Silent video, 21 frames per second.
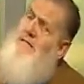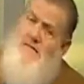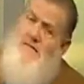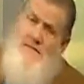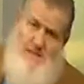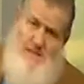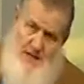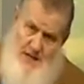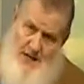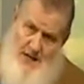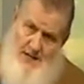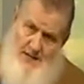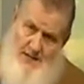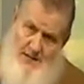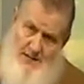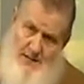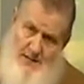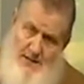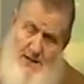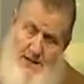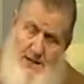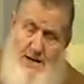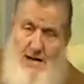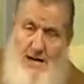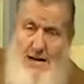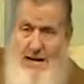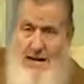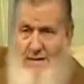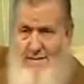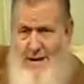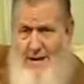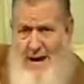he's not.
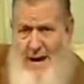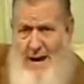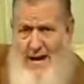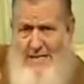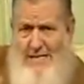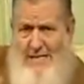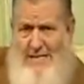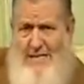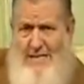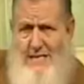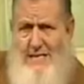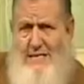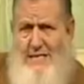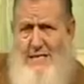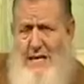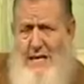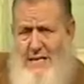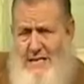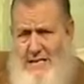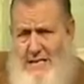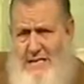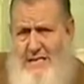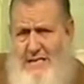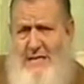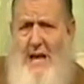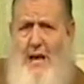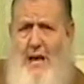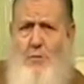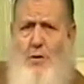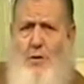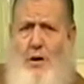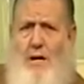He even asked us not to
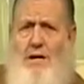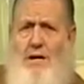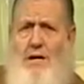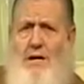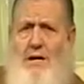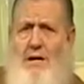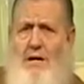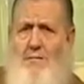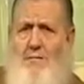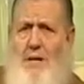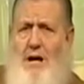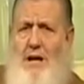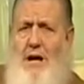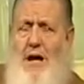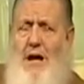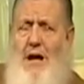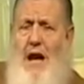celebrate him